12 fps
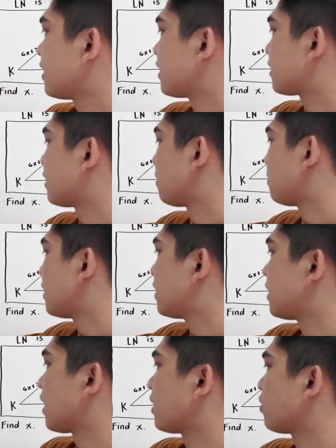is the
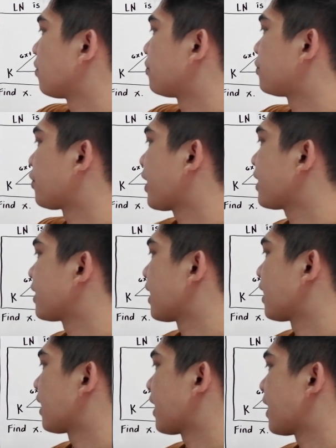median of
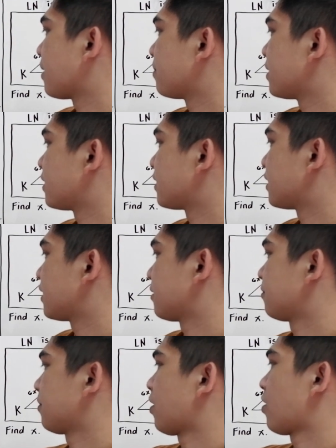triangle ABC.
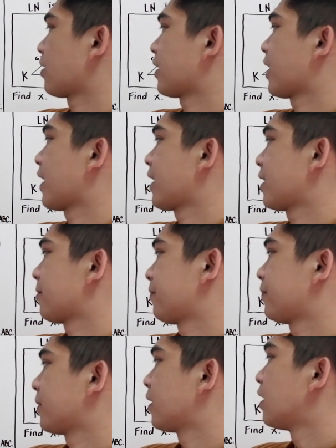Okay.
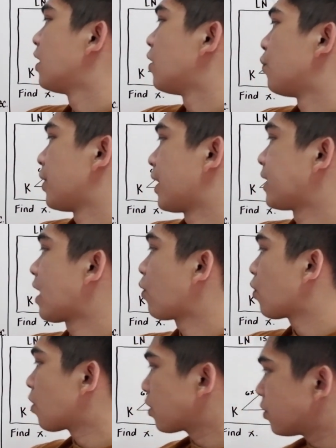We can
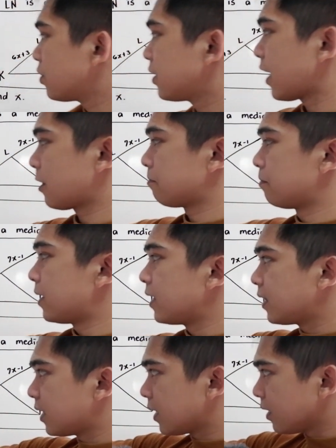now conclude that
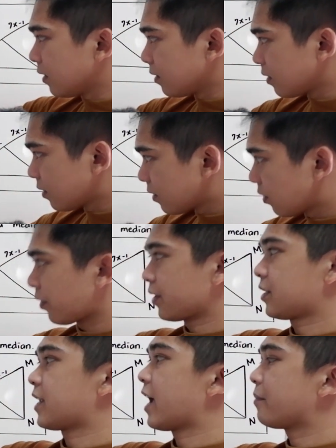BD,
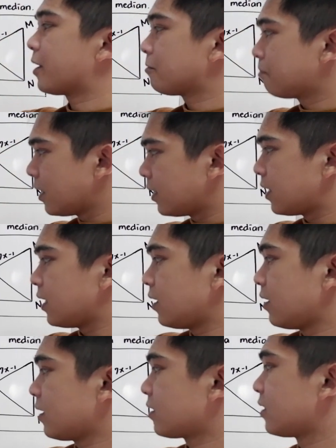or segment
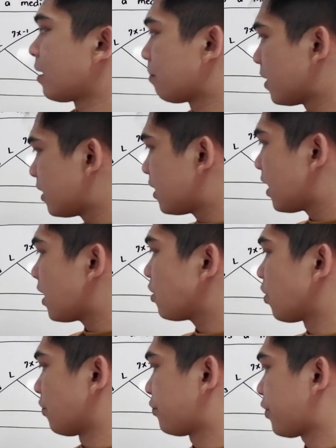BD, is the
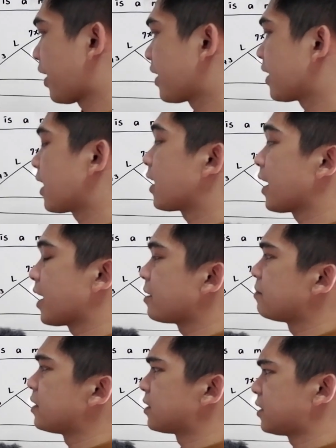median of triangle
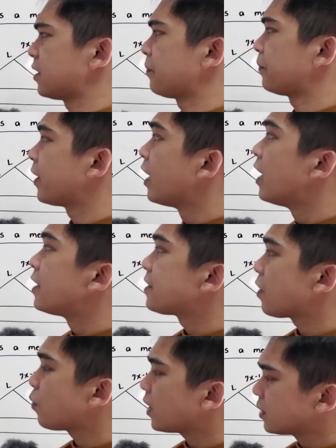ABC.
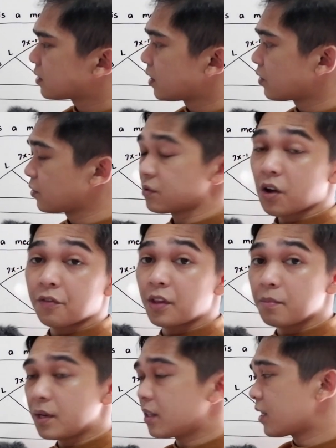Now, what is the use of
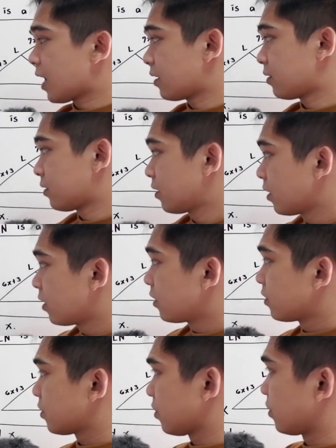the median?
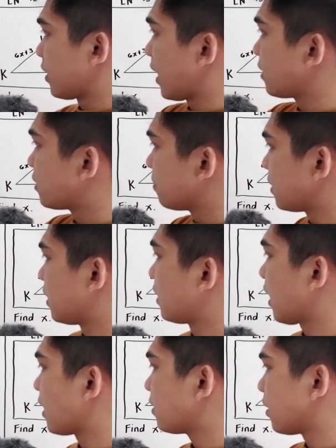So that is the
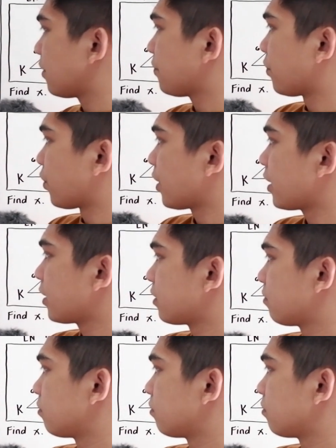median, therefore,